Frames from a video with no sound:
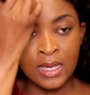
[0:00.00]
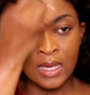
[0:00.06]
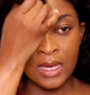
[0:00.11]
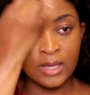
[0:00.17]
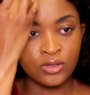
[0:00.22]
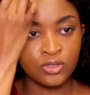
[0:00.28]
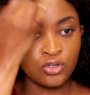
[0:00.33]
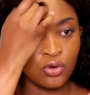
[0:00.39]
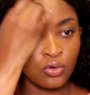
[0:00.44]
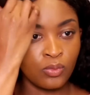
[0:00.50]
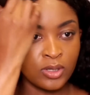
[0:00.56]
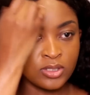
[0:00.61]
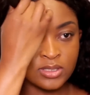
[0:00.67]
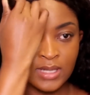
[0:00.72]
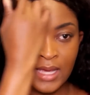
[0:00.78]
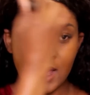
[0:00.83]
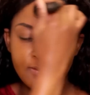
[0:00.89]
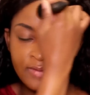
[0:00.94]
and you don't want
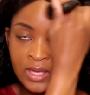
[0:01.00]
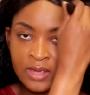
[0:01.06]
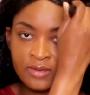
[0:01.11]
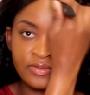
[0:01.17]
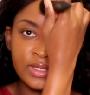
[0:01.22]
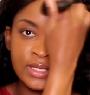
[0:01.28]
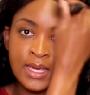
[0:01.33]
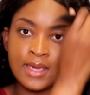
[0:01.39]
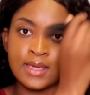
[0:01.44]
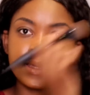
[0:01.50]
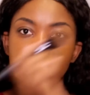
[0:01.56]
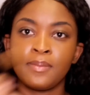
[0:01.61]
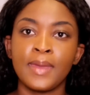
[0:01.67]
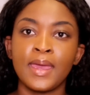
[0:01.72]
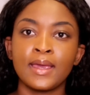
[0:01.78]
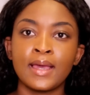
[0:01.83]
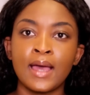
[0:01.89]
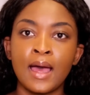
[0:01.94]
to have heavy cakey
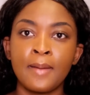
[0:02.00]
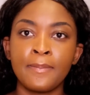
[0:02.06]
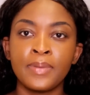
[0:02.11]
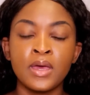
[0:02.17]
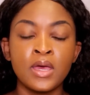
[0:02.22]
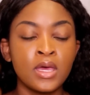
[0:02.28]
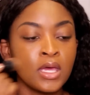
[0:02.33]
makeup.